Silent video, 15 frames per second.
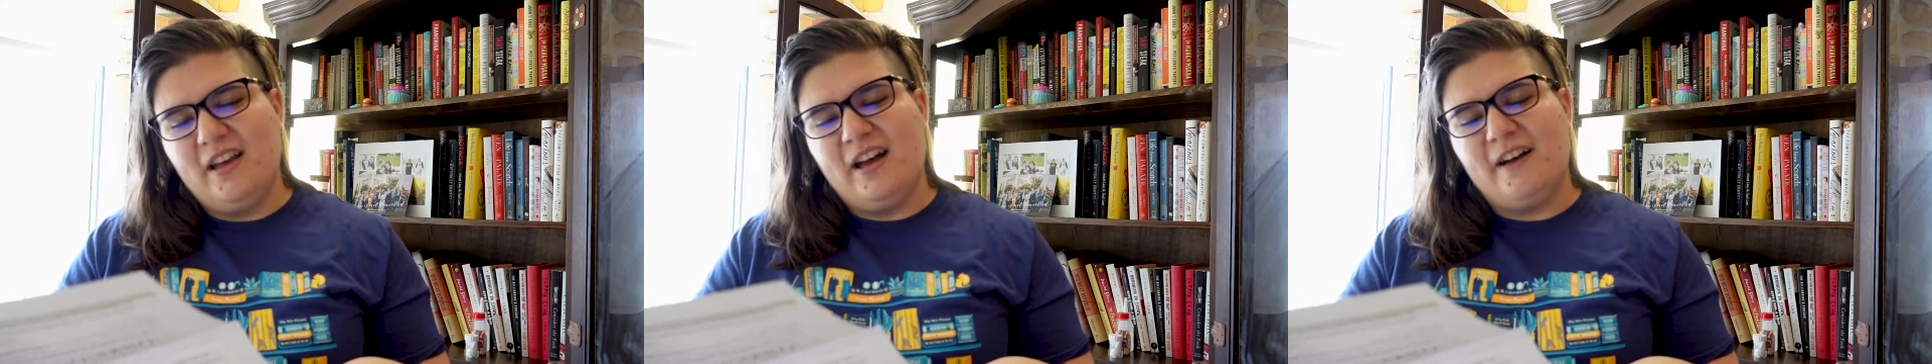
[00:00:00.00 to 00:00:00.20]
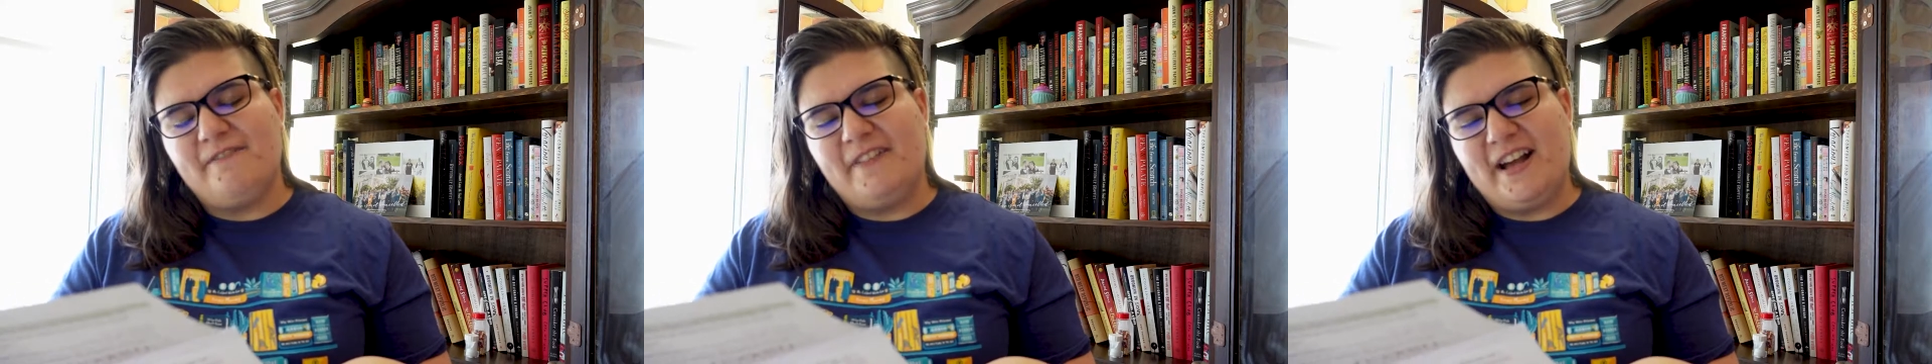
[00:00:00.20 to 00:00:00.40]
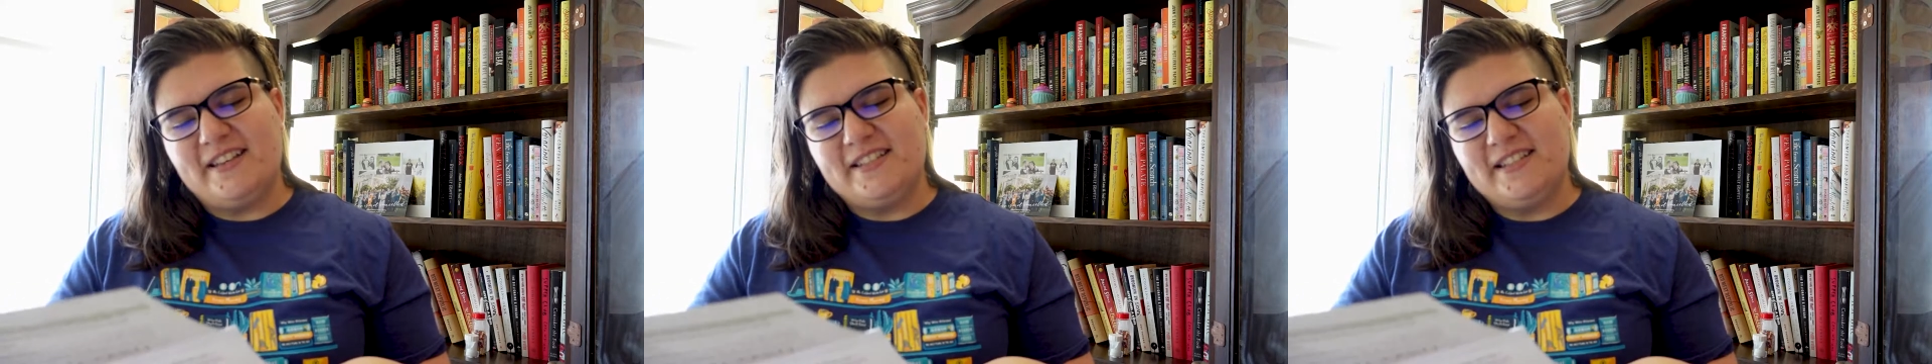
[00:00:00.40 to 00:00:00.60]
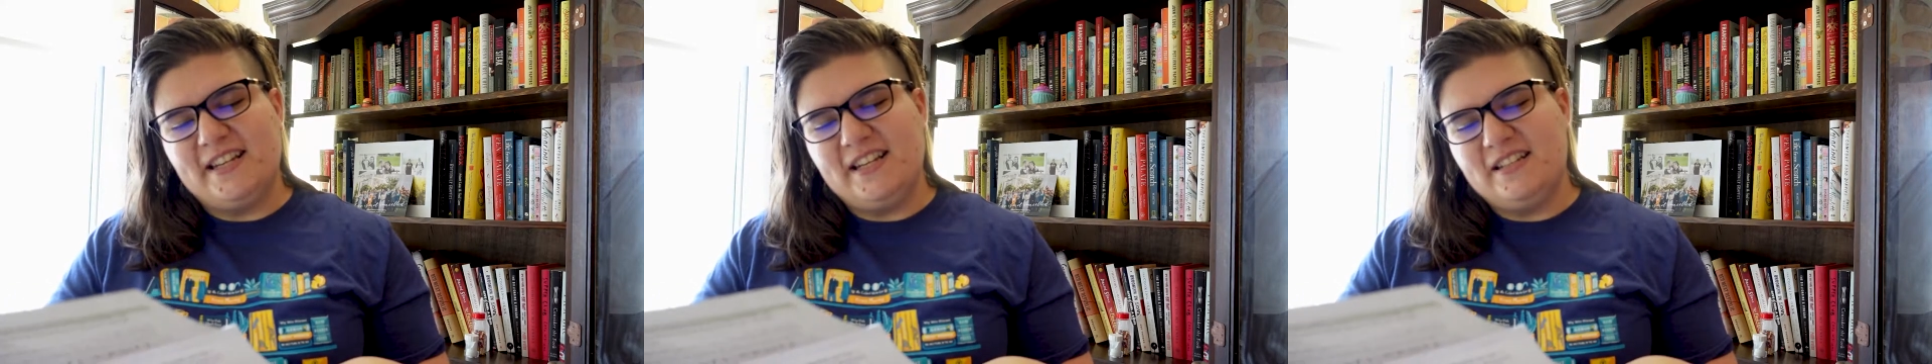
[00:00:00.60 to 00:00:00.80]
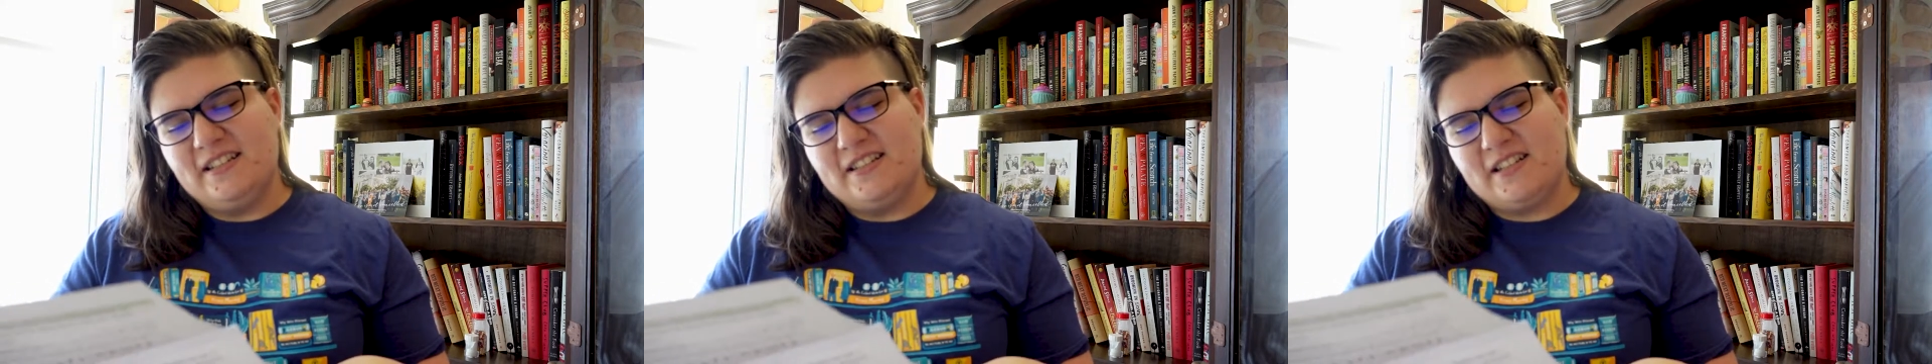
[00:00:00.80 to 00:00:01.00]
A
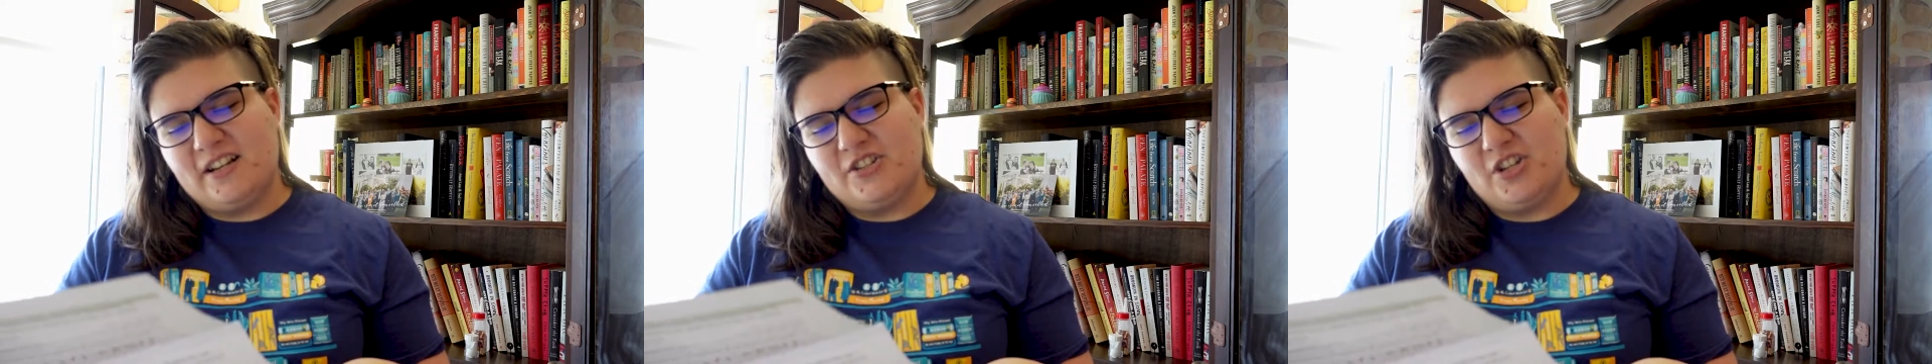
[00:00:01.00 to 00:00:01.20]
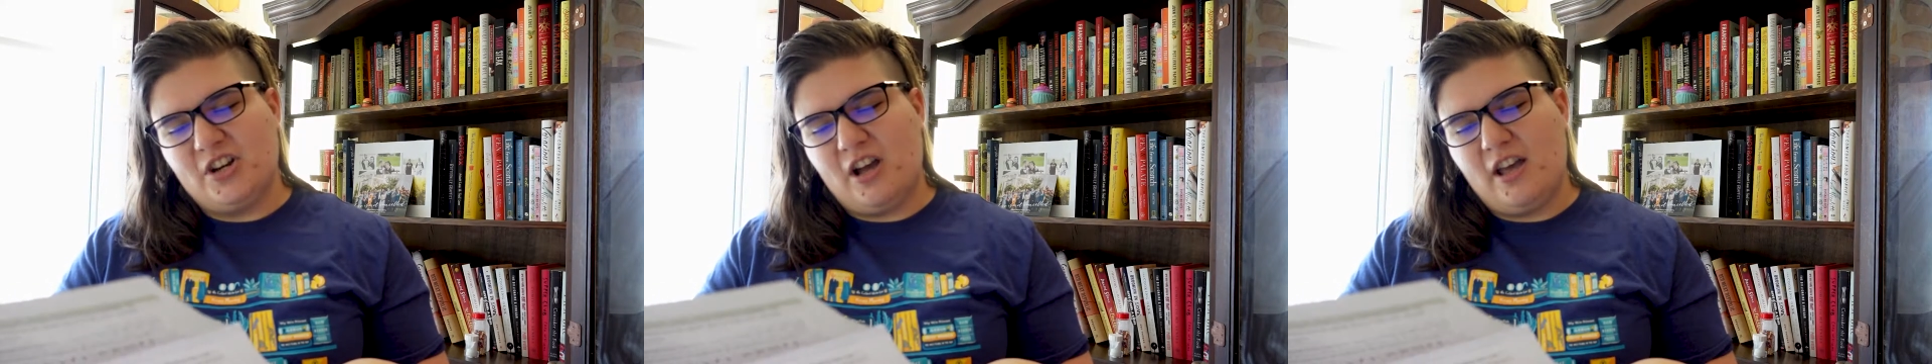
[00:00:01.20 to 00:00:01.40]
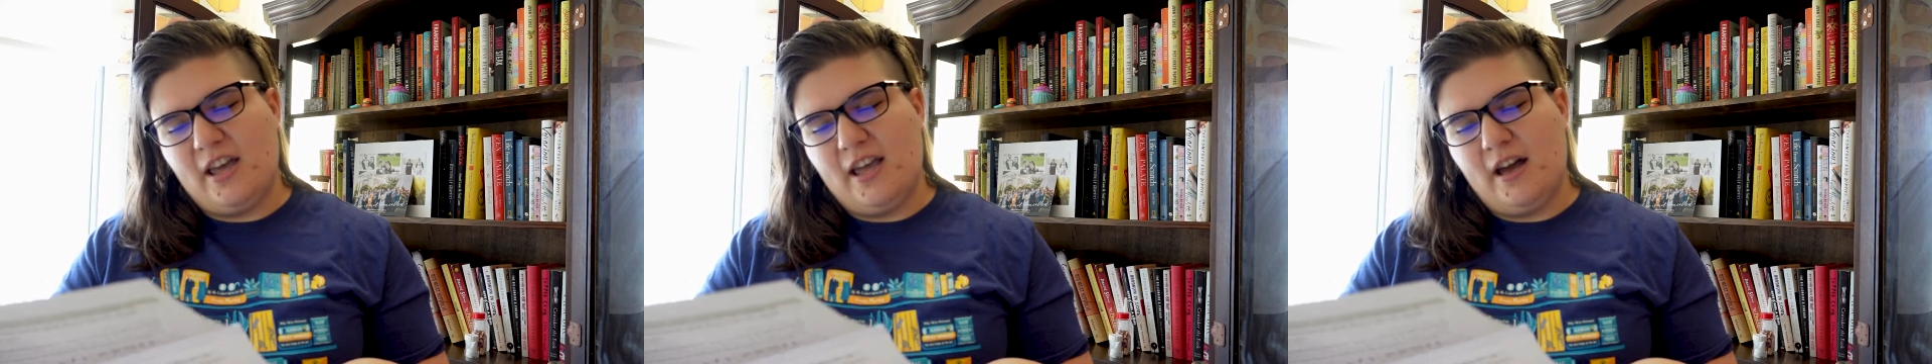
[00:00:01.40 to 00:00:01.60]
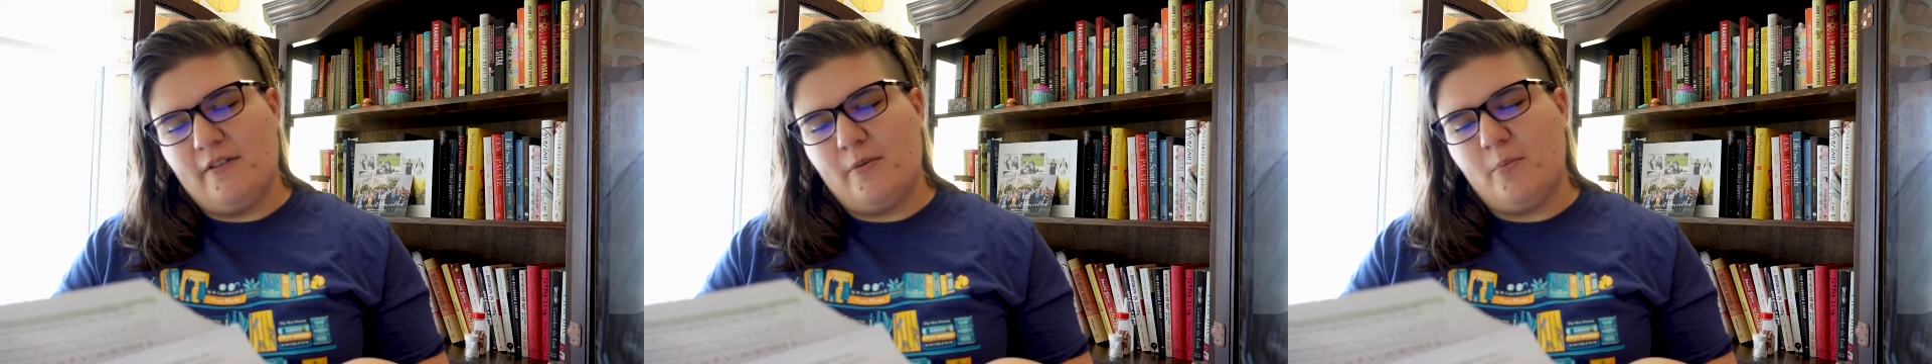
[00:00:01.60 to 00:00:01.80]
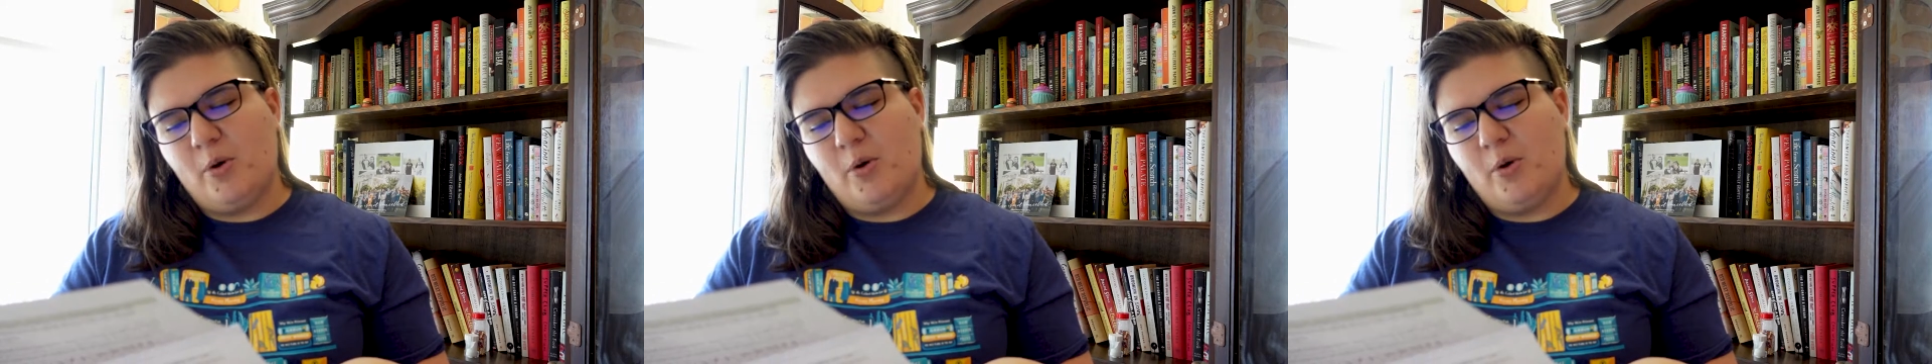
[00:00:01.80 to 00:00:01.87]
fascinating discussion of